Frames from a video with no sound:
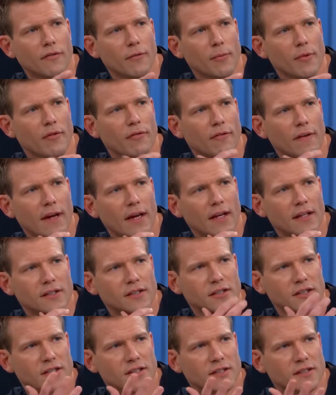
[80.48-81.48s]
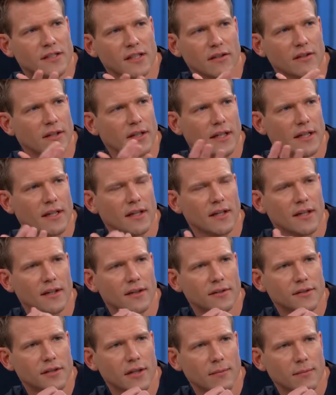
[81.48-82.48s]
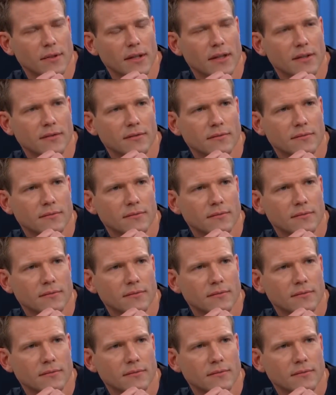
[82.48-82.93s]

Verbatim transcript: from the fans sealing it in or something?